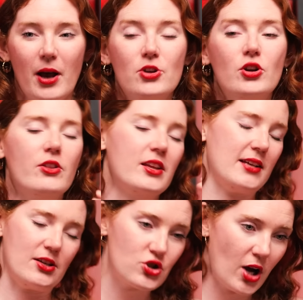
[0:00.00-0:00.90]
But
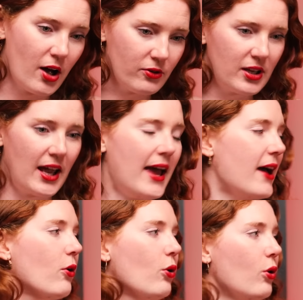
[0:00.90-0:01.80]
things like
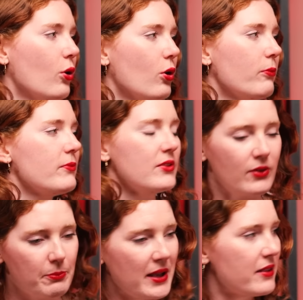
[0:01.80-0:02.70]
childcare, or
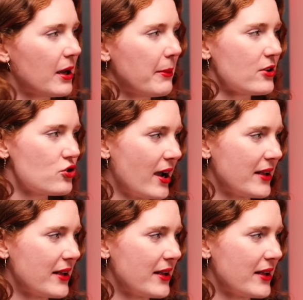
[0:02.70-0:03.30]
there's a big thing about